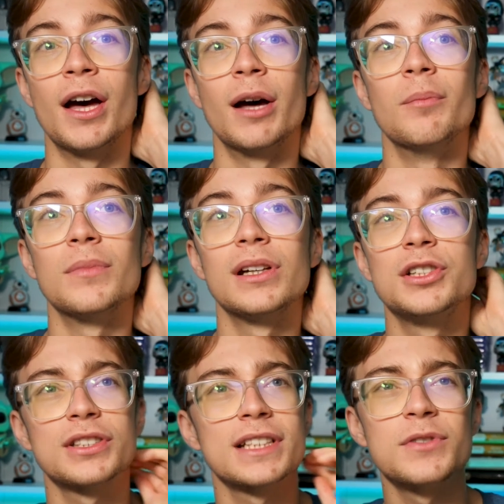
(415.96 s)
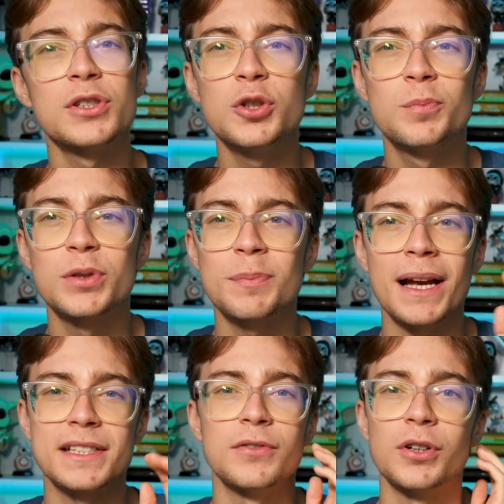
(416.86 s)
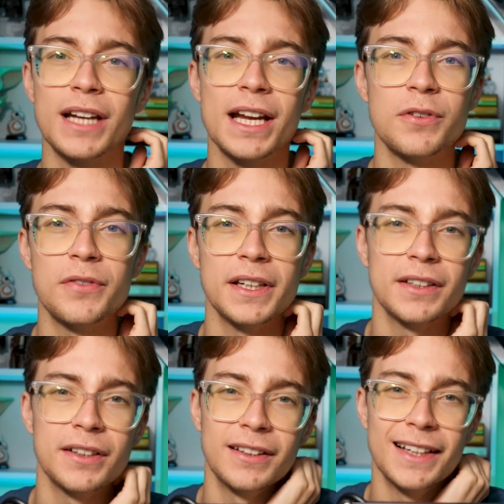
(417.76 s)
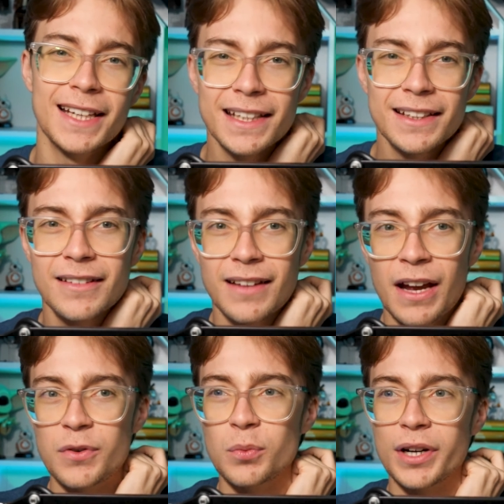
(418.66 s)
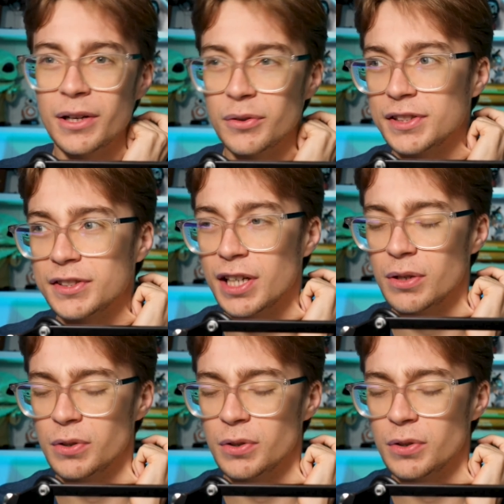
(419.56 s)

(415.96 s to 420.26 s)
and she just gives a new perspective on everything, unlike everyone else in